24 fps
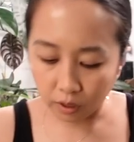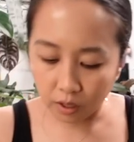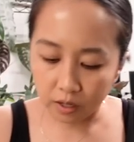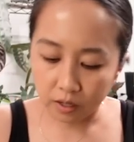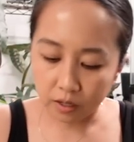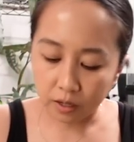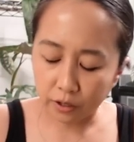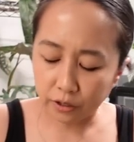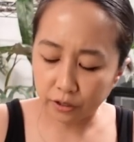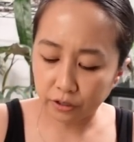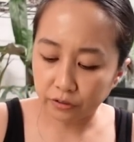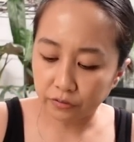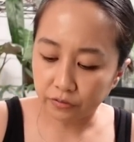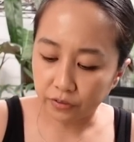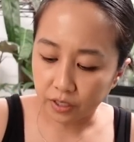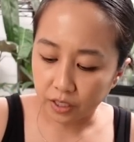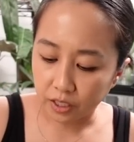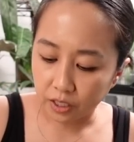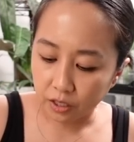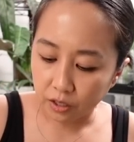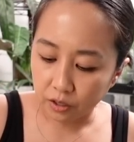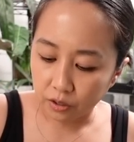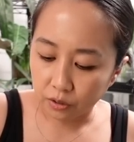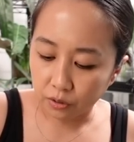another
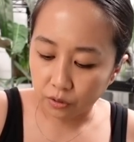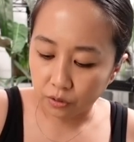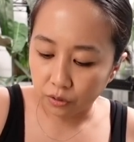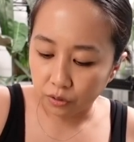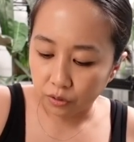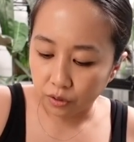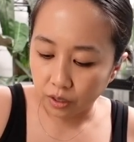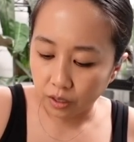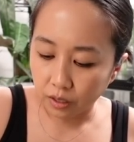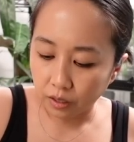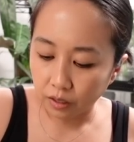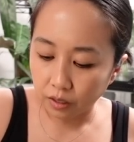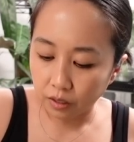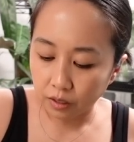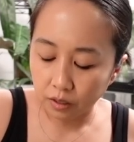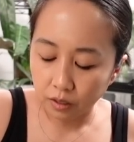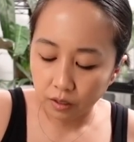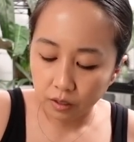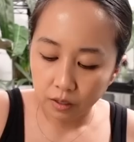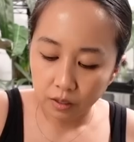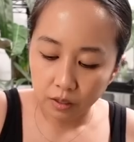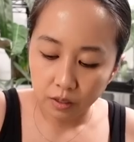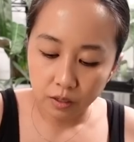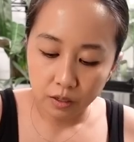video,
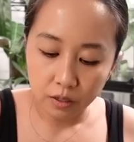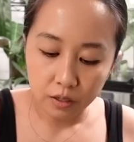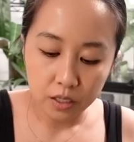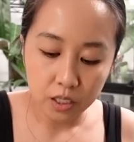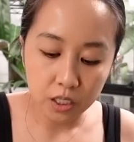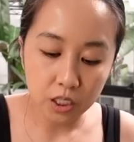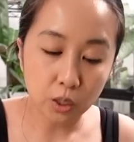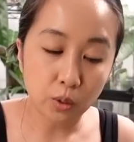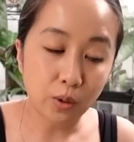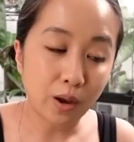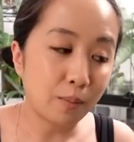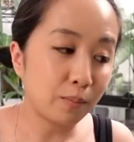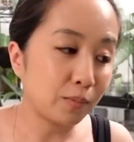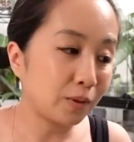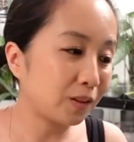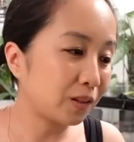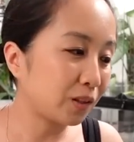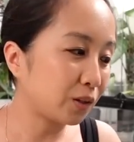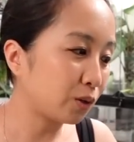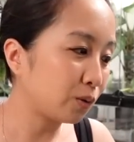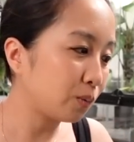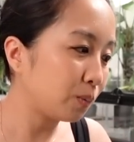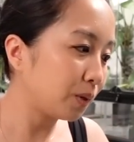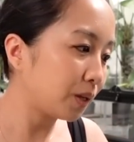so I'm a
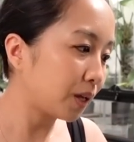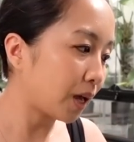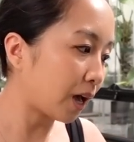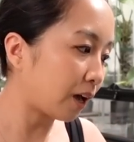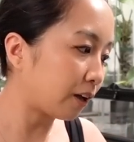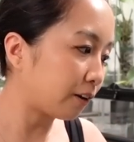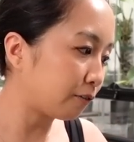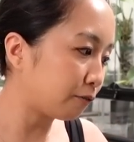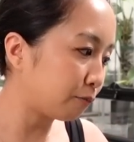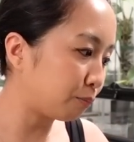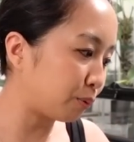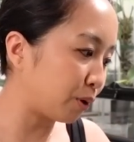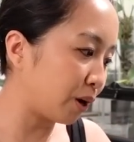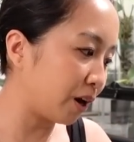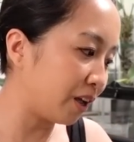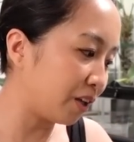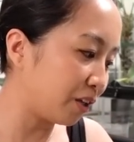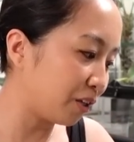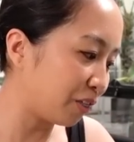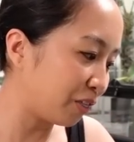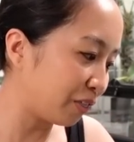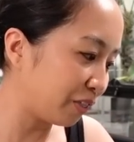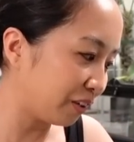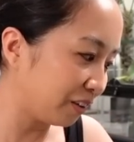little bit out of
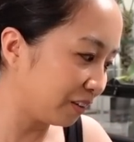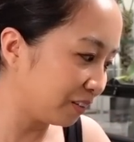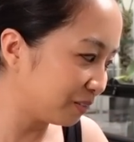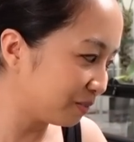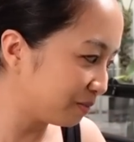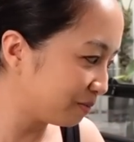breath.